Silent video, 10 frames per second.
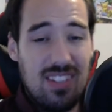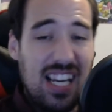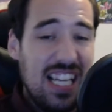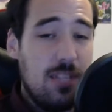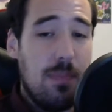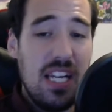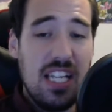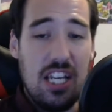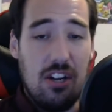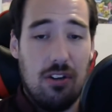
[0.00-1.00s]
it's been a
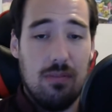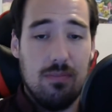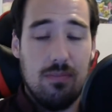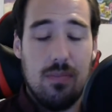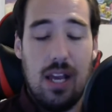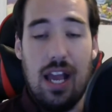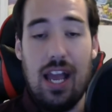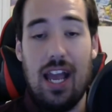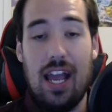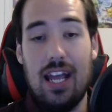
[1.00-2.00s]
year,
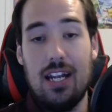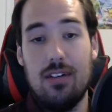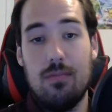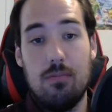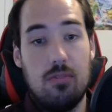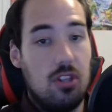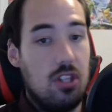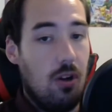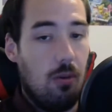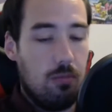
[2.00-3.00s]
and
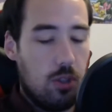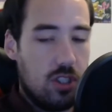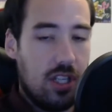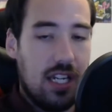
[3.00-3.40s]
Crystal